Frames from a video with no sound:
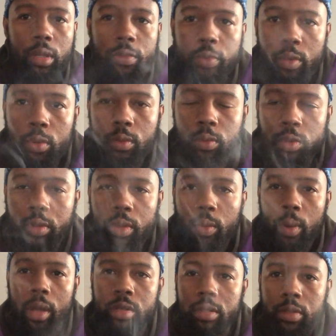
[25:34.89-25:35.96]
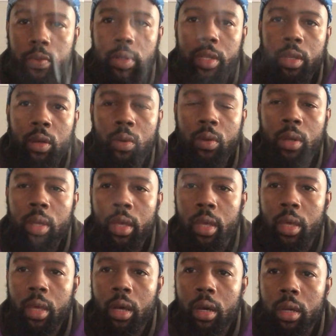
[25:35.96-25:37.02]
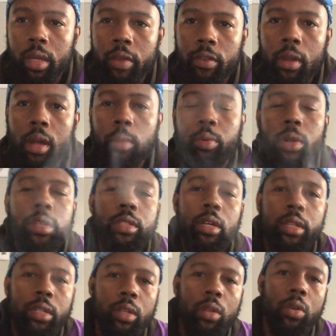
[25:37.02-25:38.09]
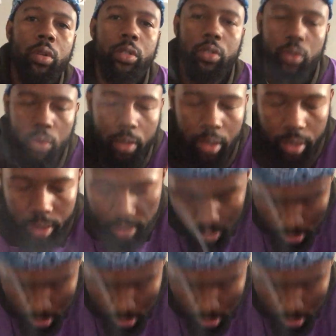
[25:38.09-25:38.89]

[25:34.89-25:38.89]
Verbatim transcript: If you you know watch this video, uh, giving all the praise, and the glory to, again,